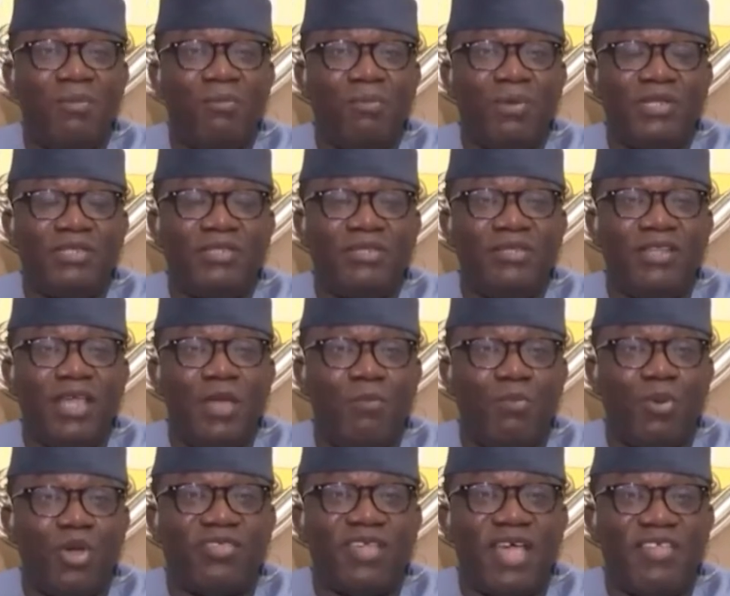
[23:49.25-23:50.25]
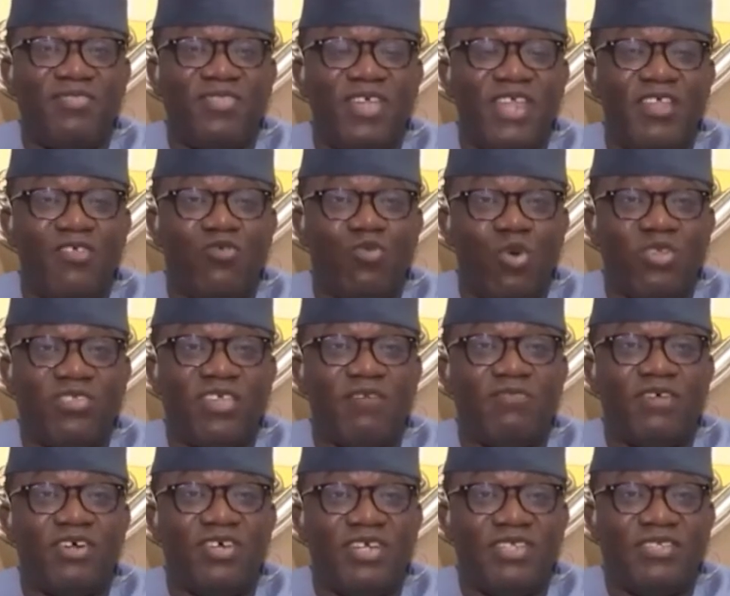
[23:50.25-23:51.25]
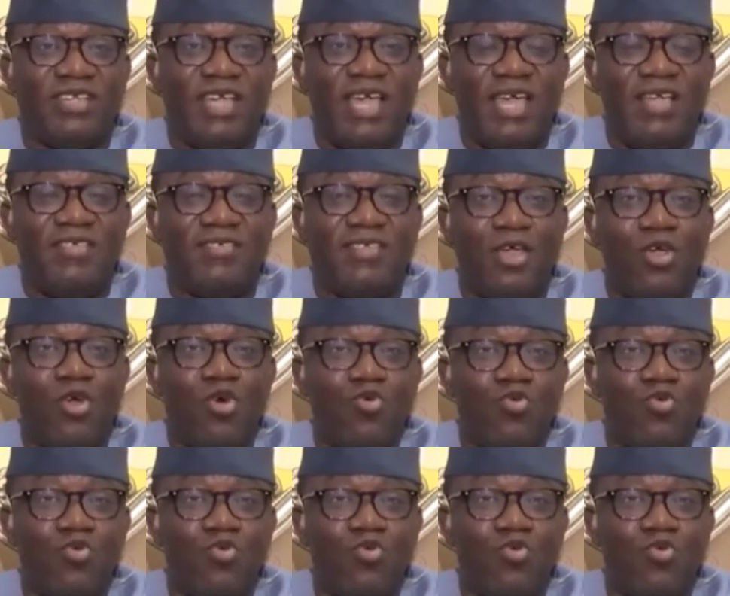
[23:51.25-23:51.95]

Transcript: but the important thing is whatever it is,